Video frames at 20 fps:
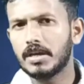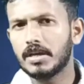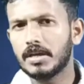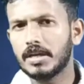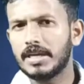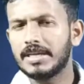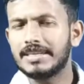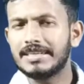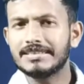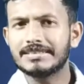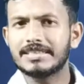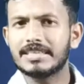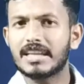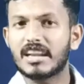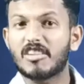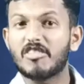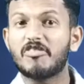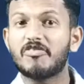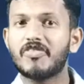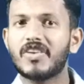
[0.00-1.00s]
It is the
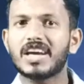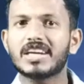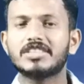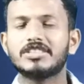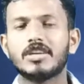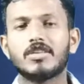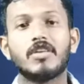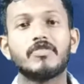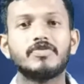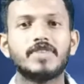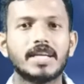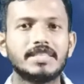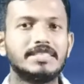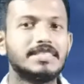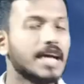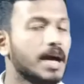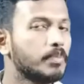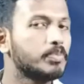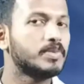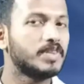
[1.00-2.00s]
reflection of that
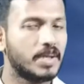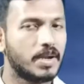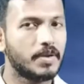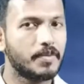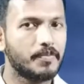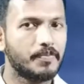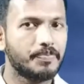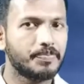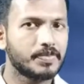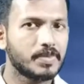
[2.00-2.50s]
chapter.